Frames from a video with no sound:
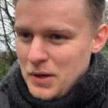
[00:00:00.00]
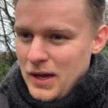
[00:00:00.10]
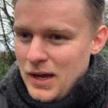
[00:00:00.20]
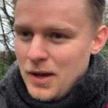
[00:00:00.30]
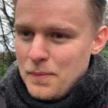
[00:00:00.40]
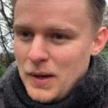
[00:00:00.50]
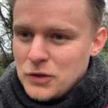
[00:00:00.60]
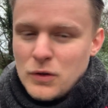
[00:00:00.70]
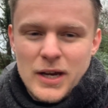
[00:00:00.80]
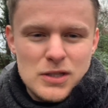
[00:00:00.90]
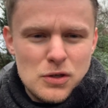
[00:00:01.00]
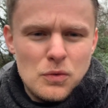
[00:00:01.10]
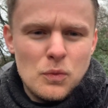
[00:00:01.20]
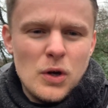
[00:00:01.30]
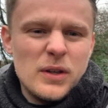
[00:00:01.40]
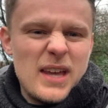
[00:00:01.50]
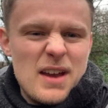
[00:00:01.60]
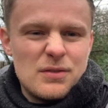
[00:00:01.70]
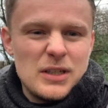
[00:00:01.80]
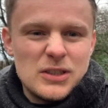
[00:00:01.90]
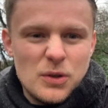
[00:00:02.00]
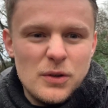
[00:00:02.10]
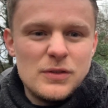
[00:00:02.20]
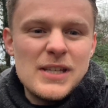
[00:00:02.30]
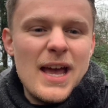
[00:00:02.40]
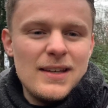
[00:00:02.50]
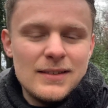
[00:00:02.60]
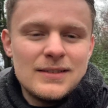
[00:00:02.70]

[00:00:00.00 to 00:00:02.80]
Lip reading: I try and do one every sort of 10.